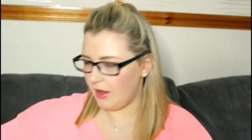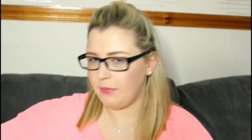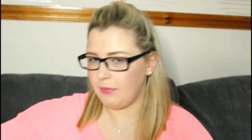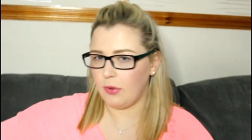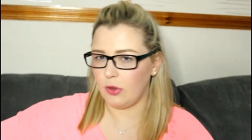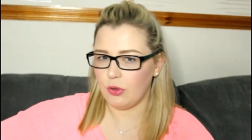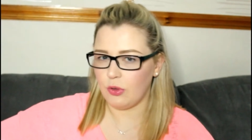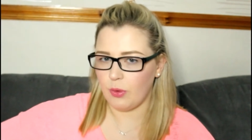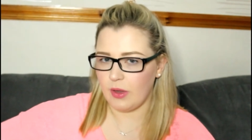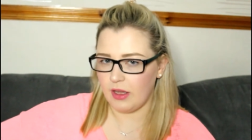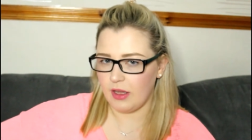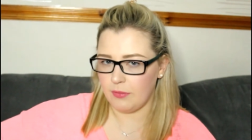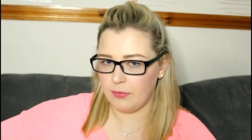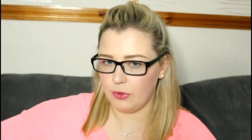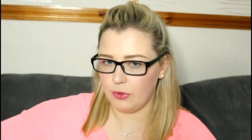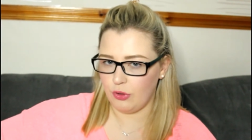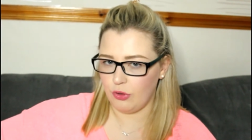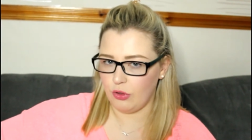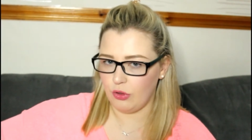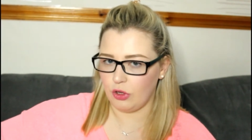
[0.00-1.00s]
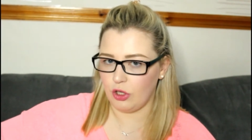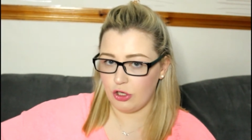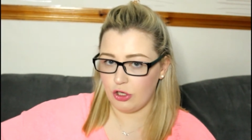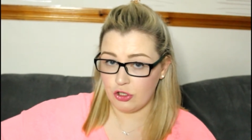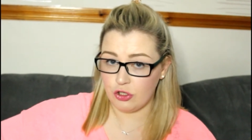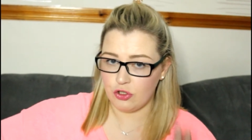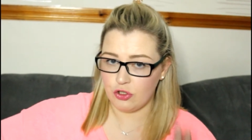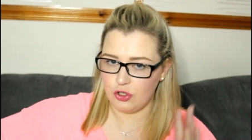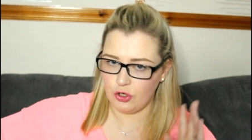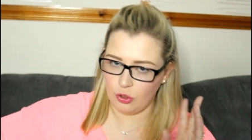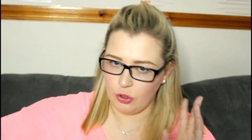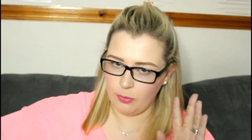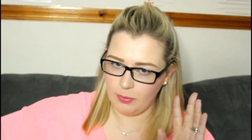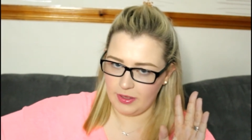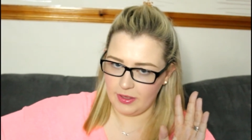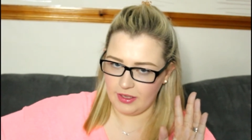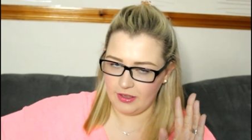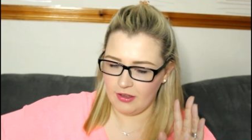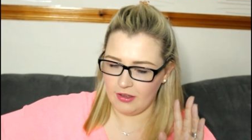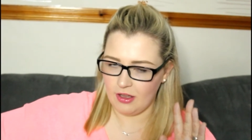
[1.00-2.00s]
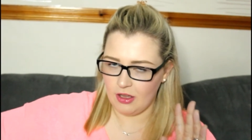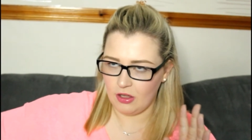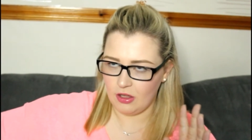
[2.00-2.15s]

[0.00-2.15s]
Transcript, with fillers: I follow quite a few Lush choppers.